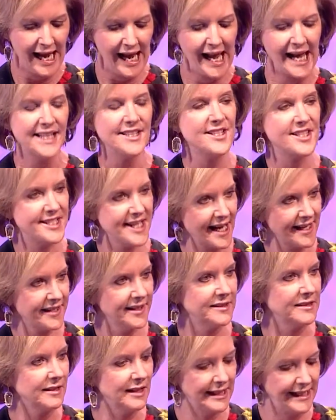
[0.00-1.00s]
And
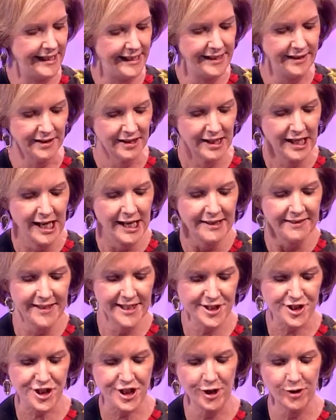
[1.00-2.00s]
secondly,
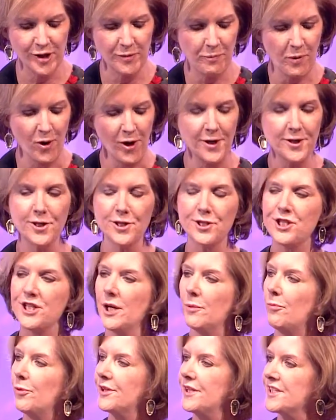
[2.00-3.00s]
this year, in
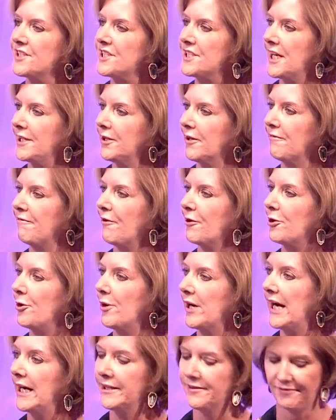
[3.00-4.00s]
partnership with the Center for
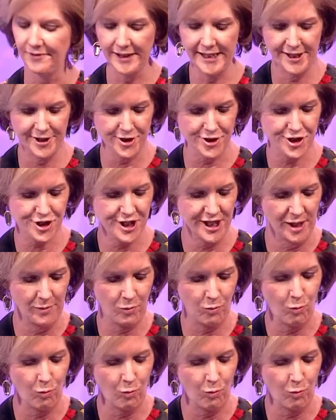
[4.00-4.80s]
Creative Leadership,